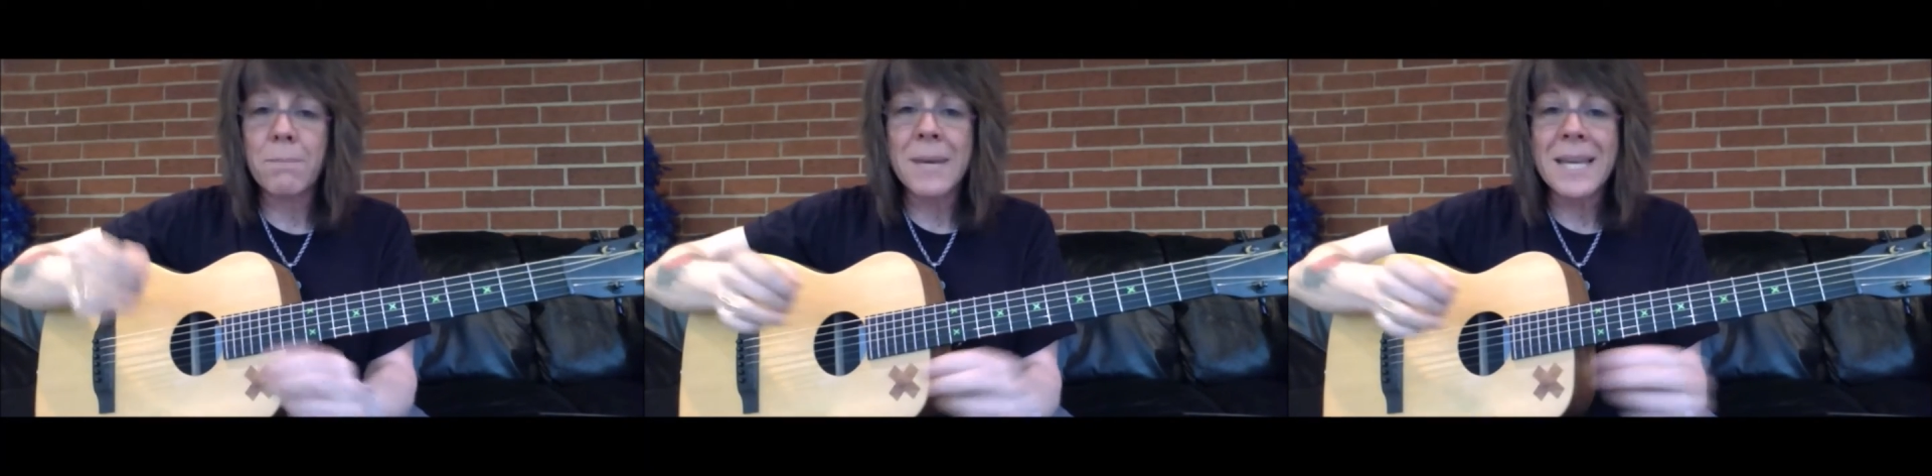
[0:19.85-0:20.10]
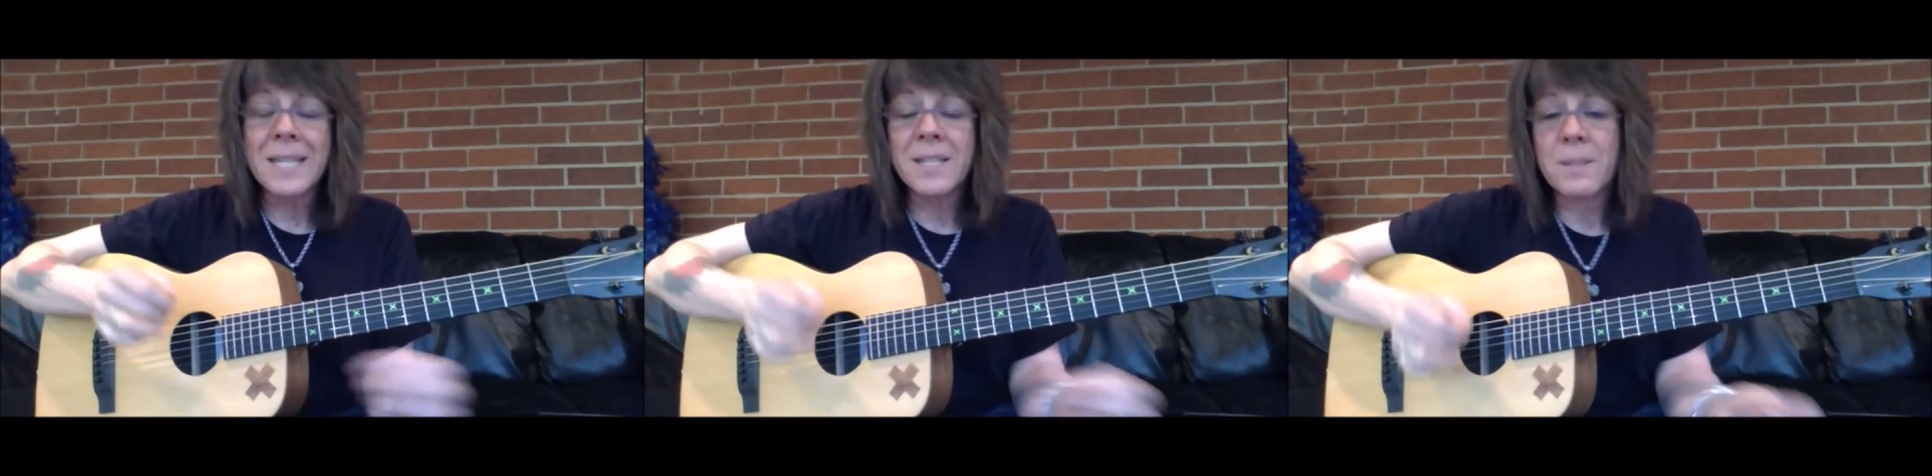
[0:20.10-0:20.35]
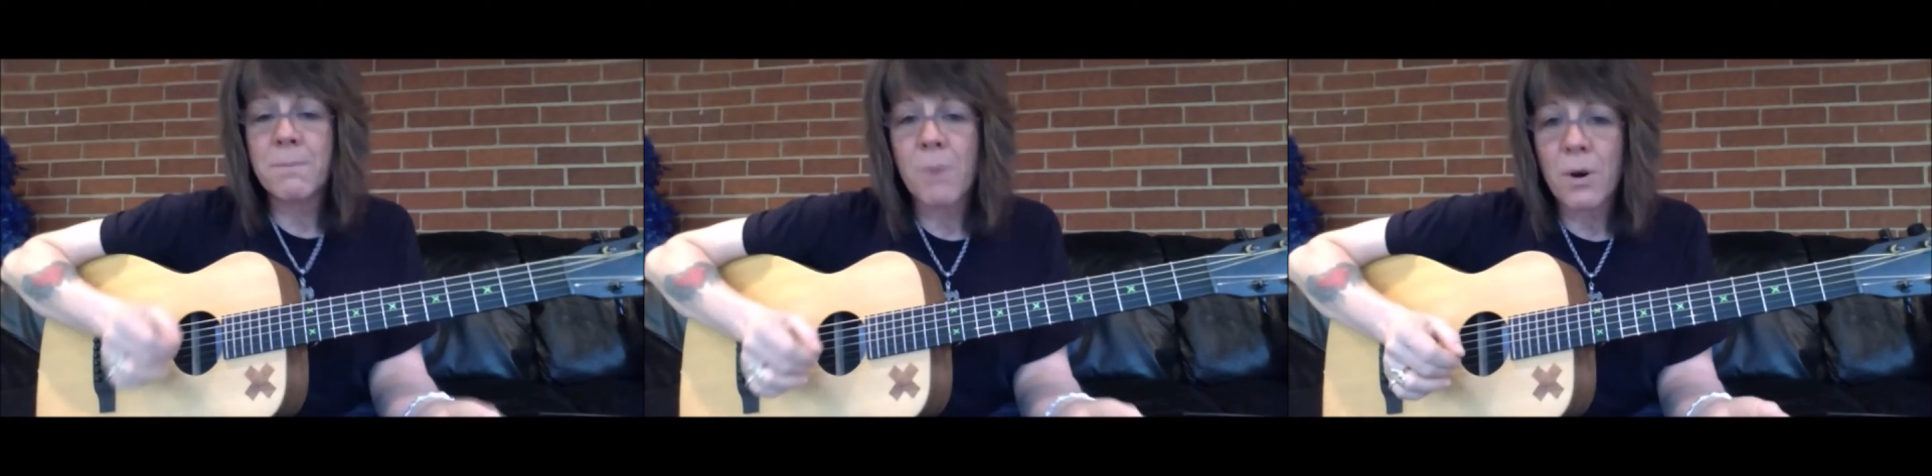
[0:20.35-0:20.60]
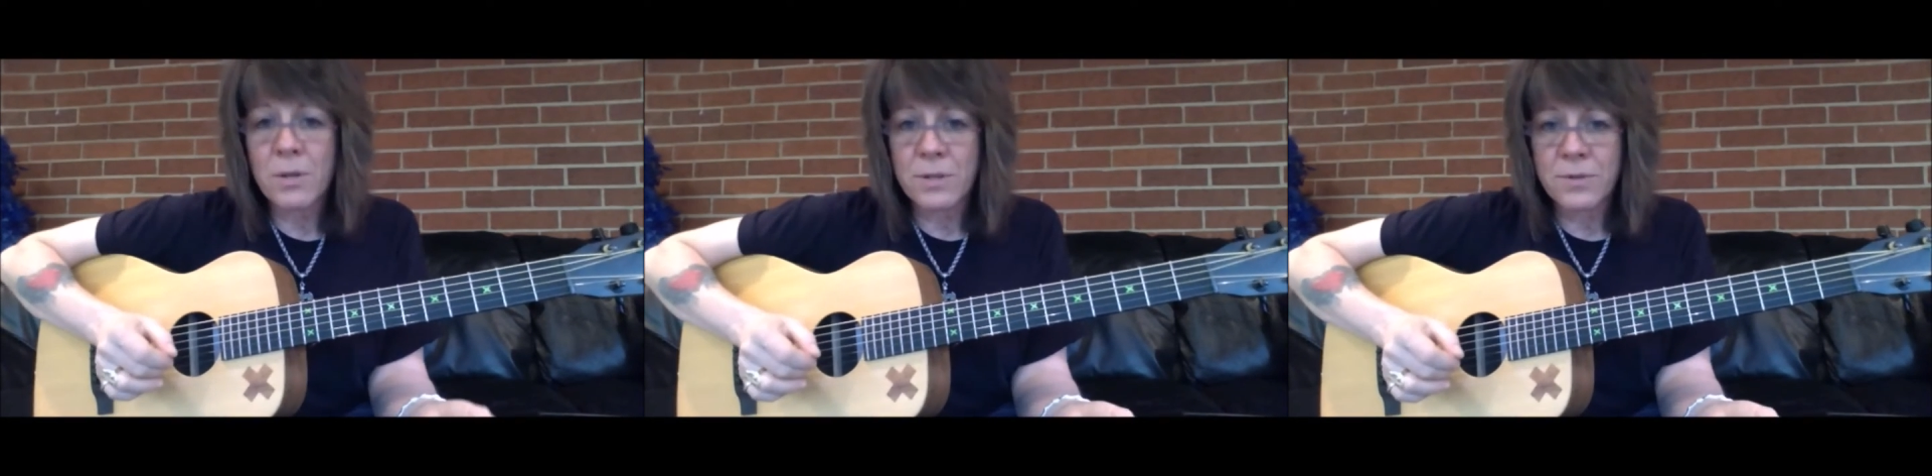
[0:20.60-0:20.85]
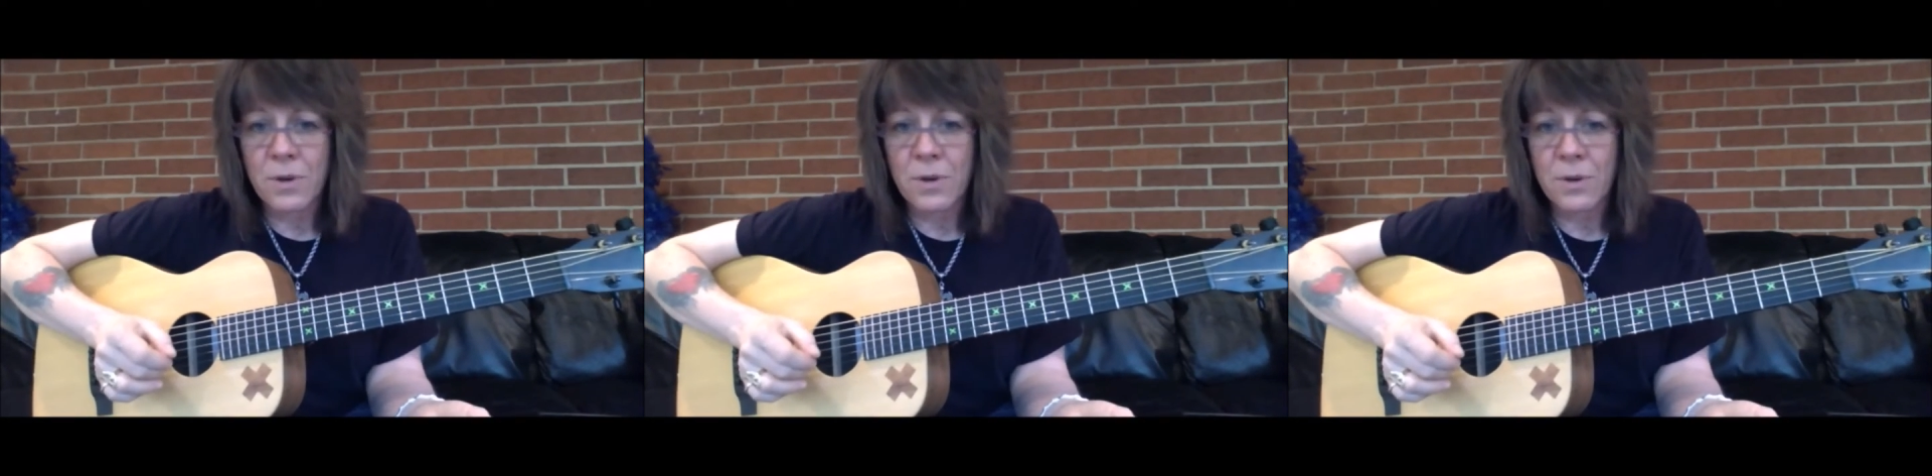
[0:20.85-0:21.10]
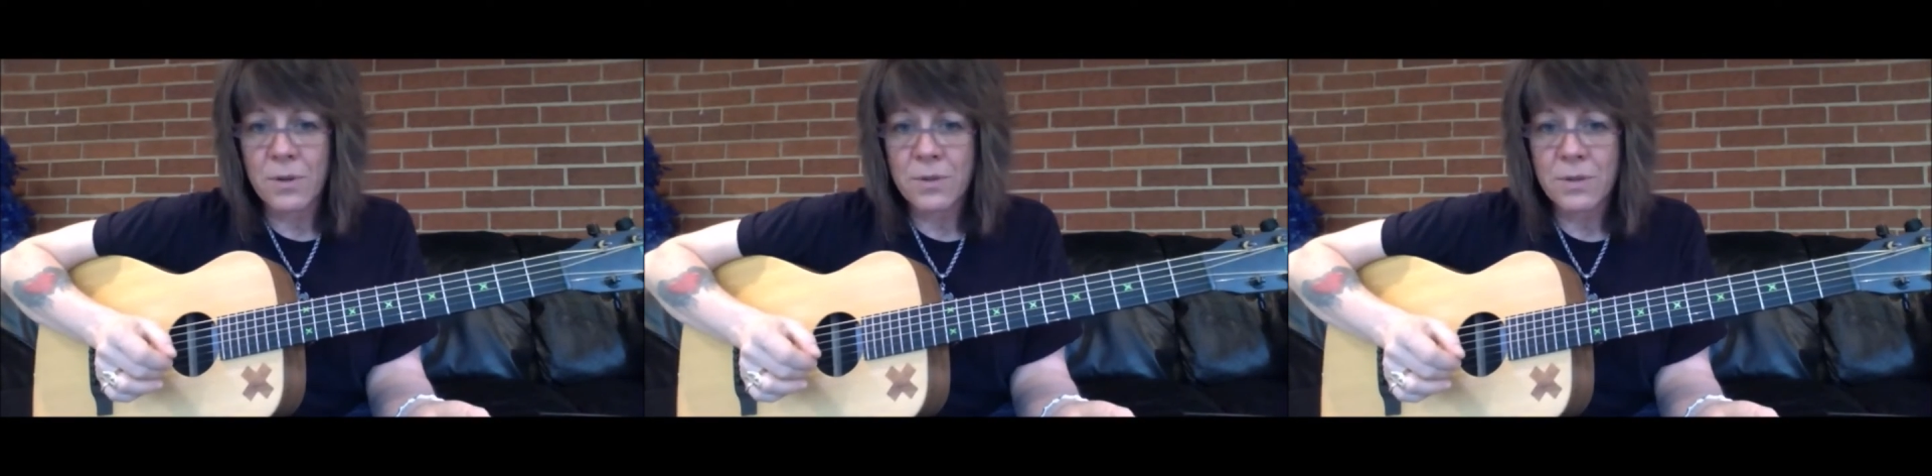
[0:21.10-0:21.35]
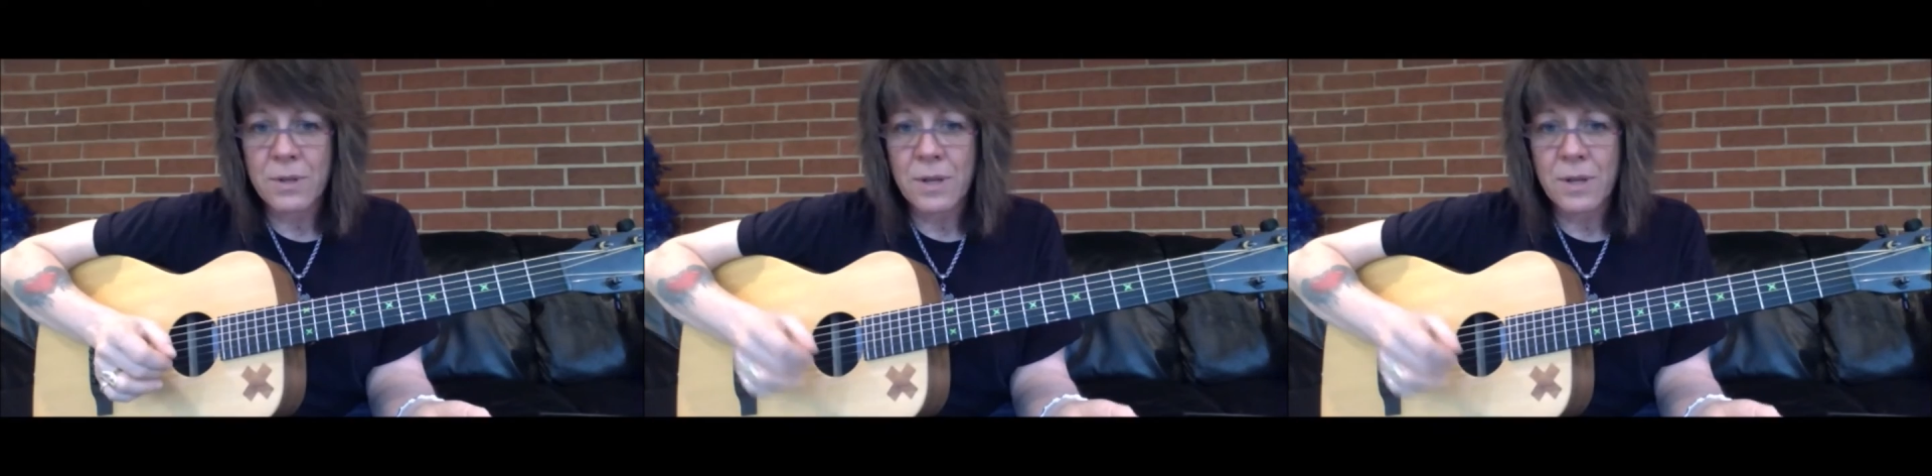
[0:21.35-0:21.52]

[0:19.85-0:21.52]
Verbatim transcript: pieces and parts of songs,